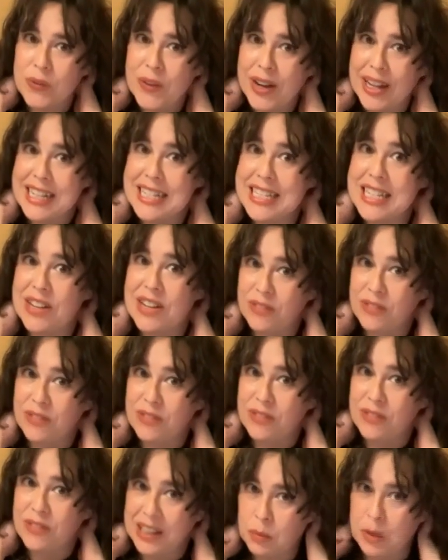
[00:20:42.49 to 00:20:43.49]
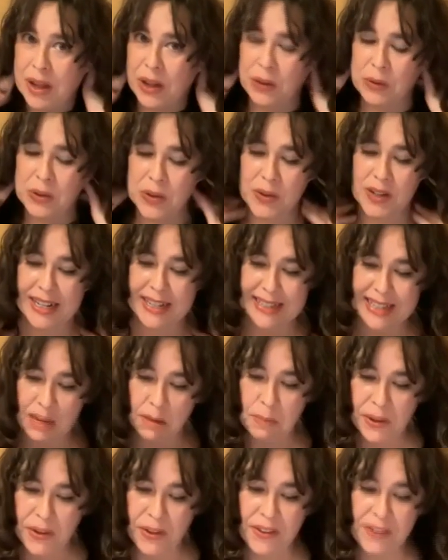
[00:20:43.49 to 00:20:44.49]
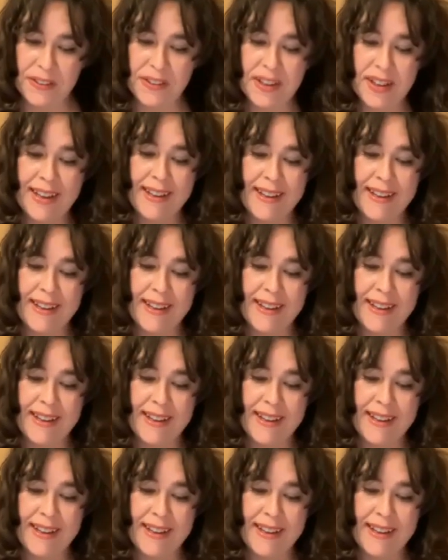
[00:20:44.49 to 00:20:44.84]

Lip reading: relatively well-known example